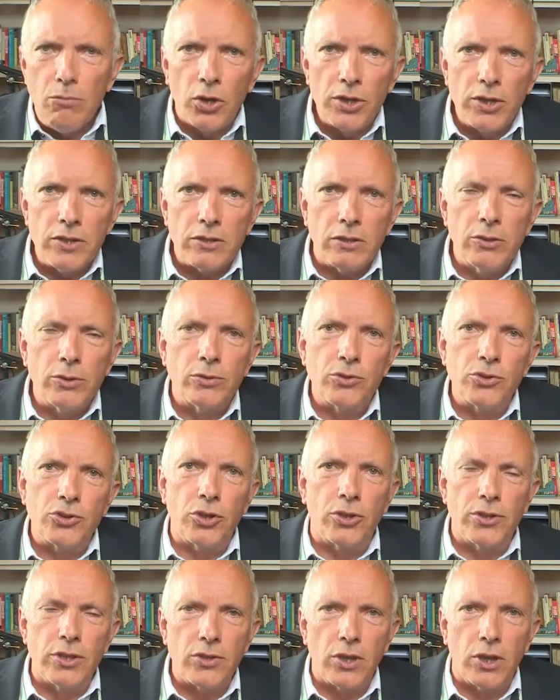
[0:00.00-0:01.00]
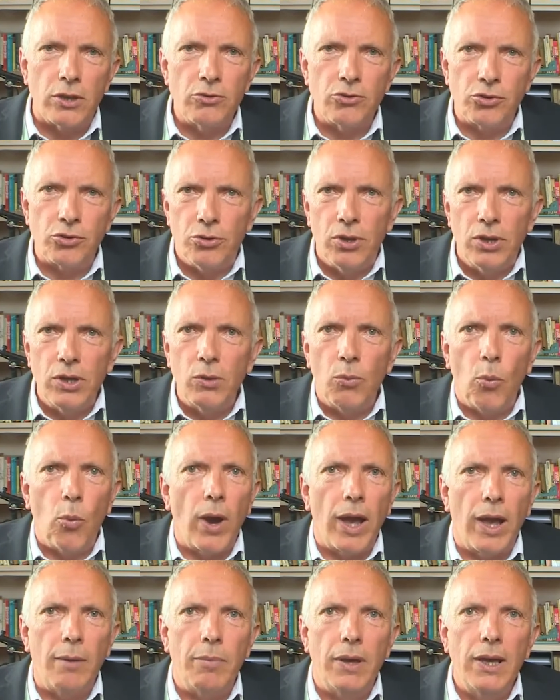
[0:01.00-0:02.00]
modest launch on the social
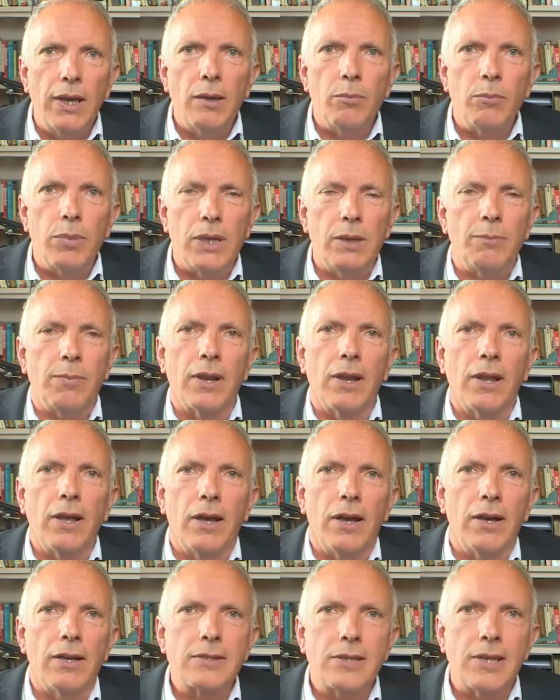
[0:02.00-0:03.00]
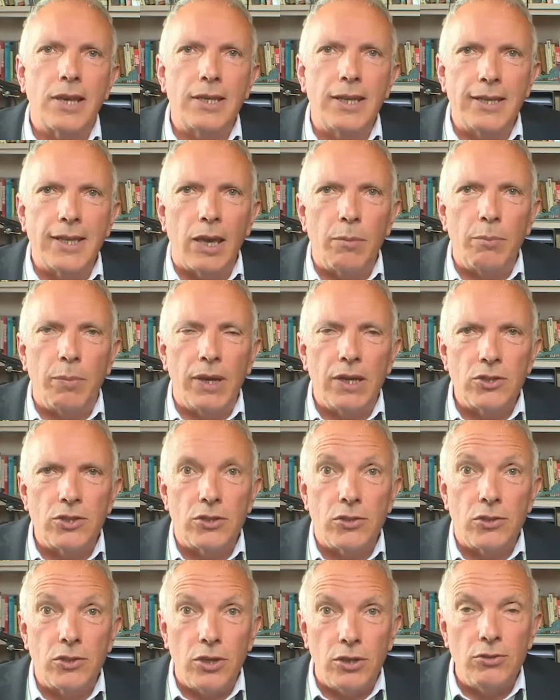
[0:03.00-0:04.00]
web, people are sending their
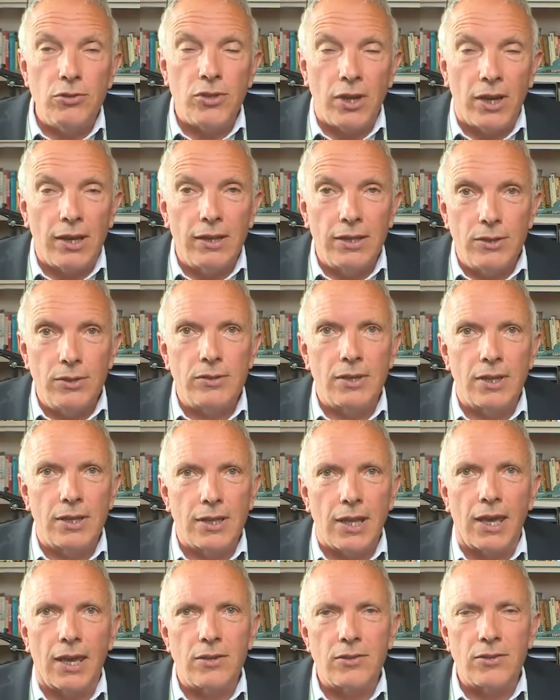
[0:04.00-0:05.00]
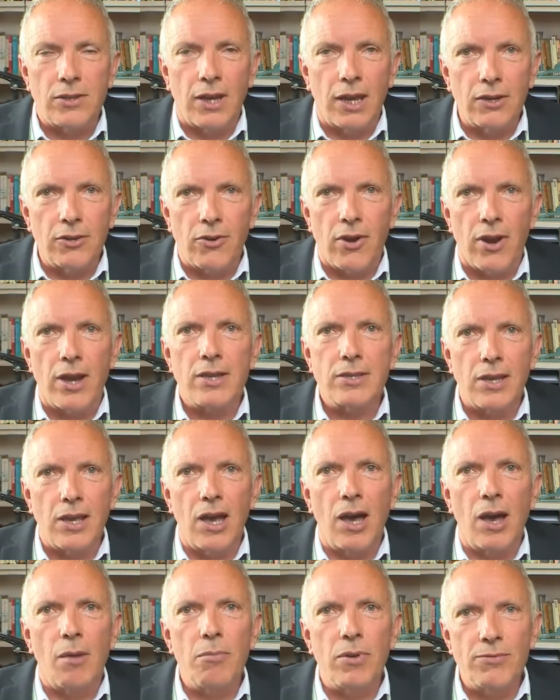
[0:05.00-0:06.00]
pictures using the hashtag Dress
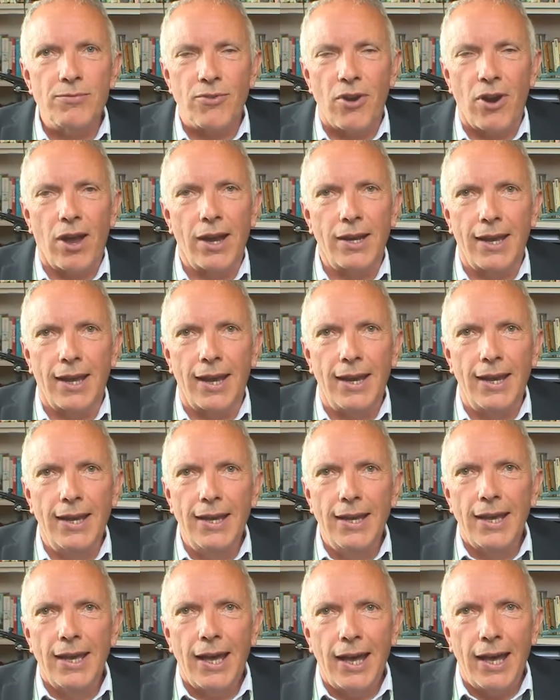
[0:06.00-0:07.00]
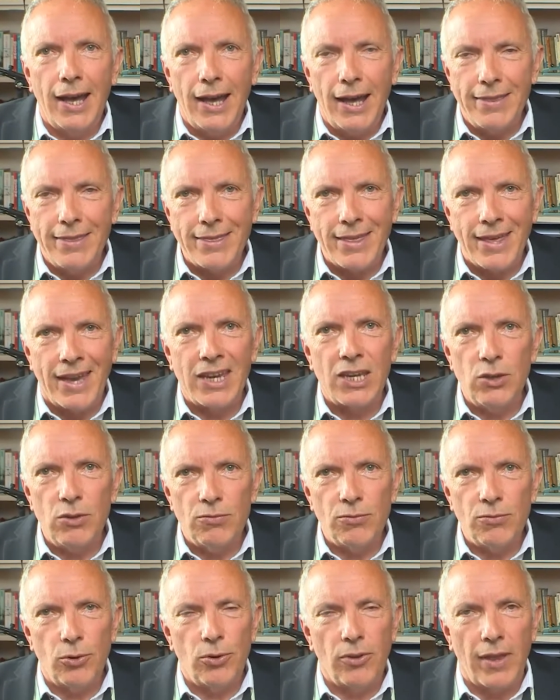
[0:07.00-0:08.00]
Up Friday. And thank
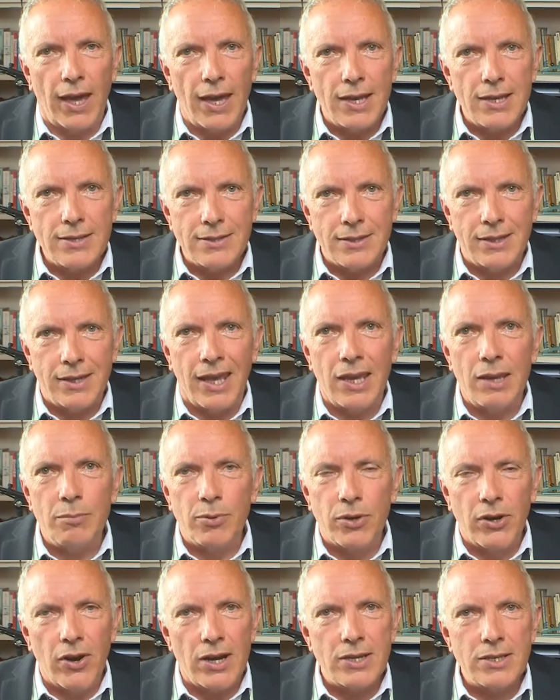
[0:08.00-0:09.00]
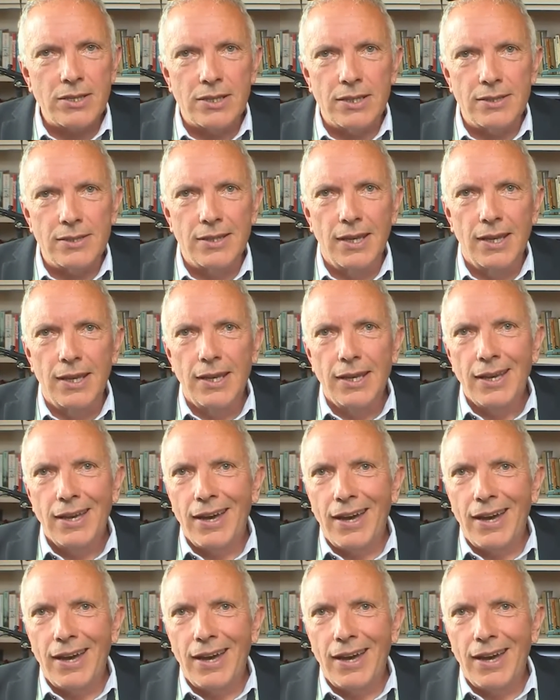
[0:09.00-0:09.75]
you for that. As the day progresses,